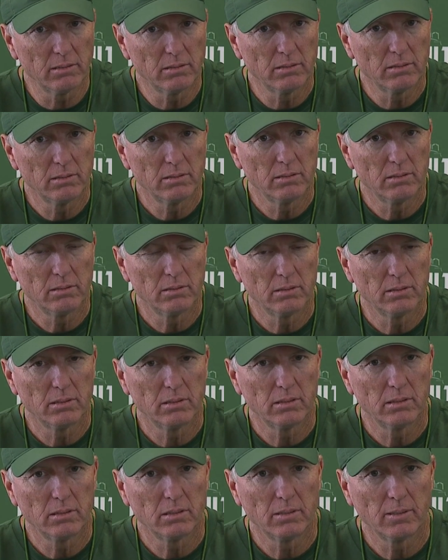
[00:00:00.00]
Complete. Did you
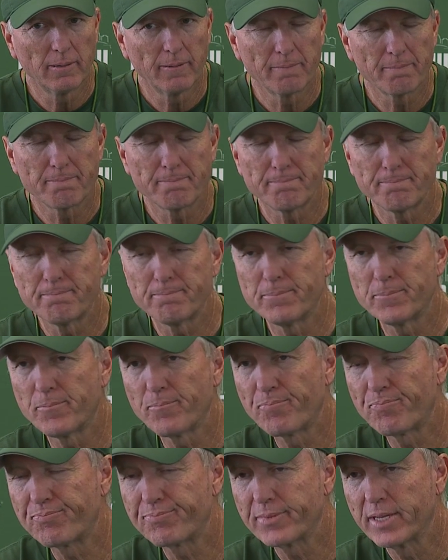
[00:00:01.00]
have one last year? Did you
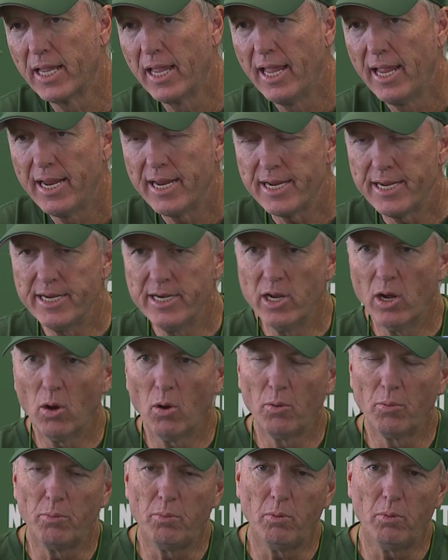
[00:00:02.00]
felt that? You
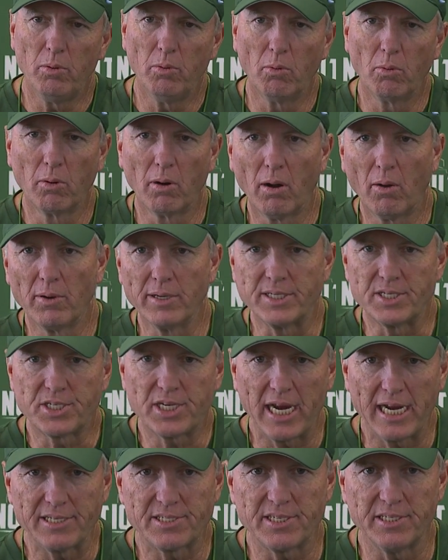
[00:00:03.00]
know, we're always
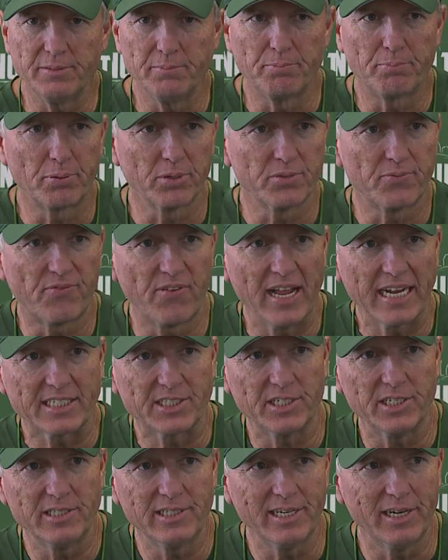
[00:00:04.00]
chasing
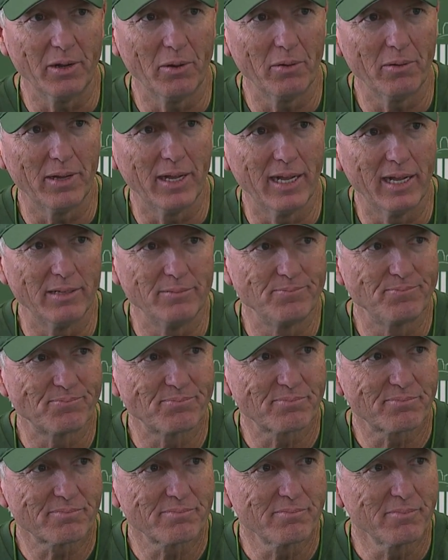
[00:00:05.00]
perfection. You know, uh,
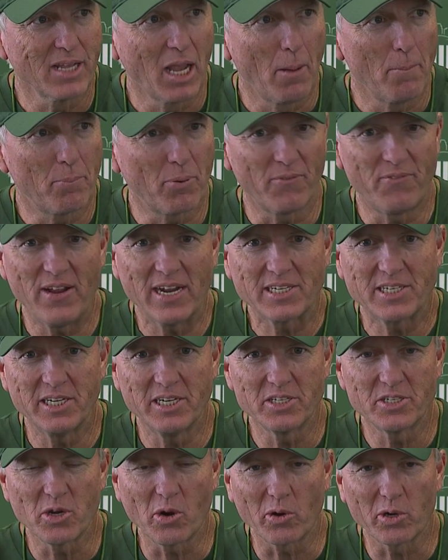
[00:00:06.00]
perfection
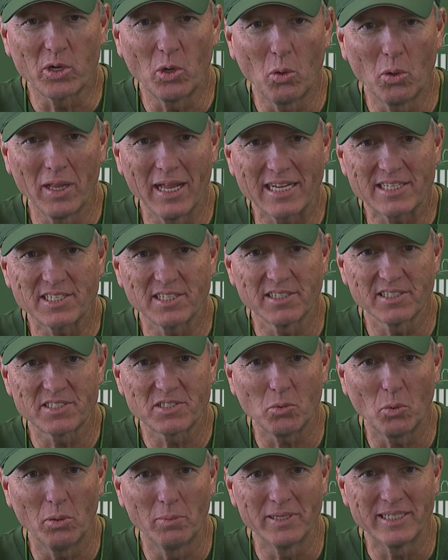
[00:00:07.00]
is our goal.
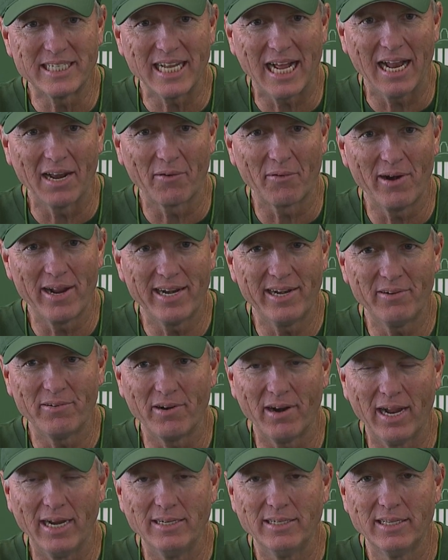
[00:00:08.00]
Excellence will be tolerated,
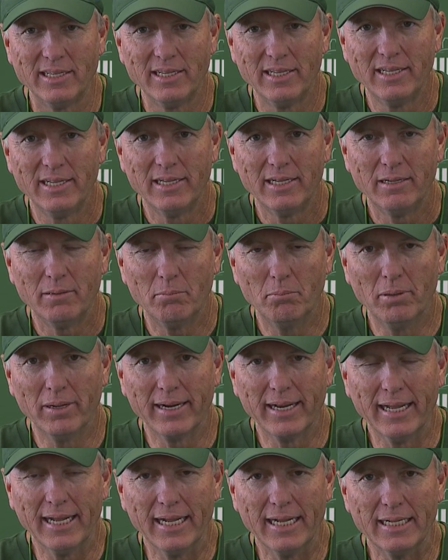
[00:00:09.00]
right? But
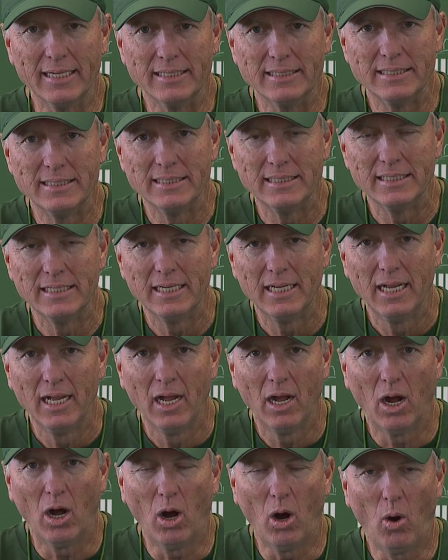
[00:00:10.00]
uh,
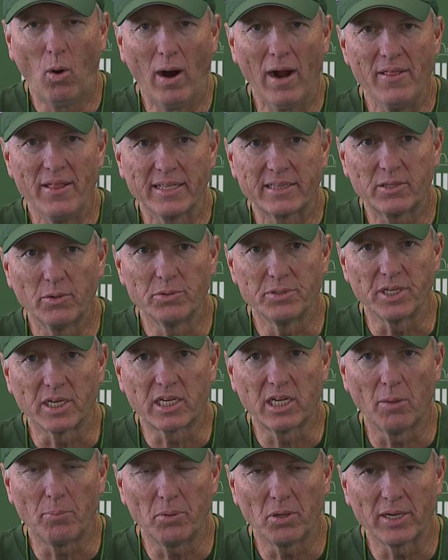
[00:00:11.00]
oh, I think there was a
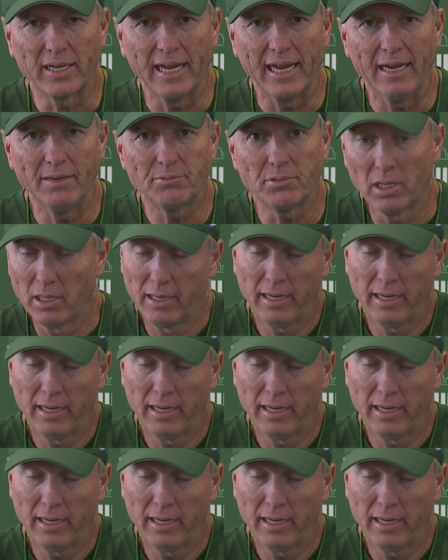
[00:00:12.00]
couple games.